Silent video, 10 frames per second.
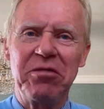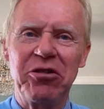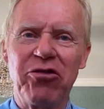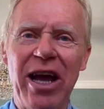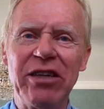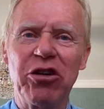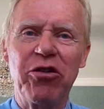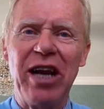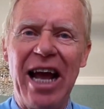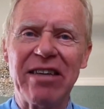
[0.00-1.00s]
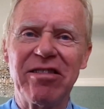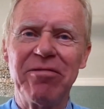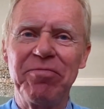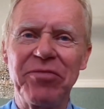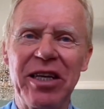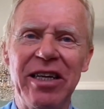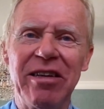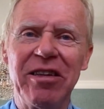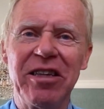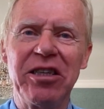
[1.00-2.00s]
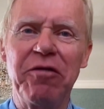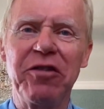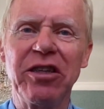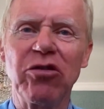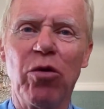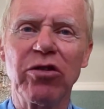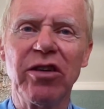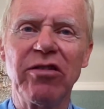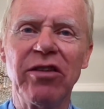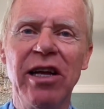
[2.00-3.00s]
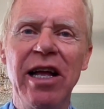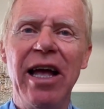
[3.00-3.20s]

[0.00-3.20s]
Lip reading: trying to collect the different sources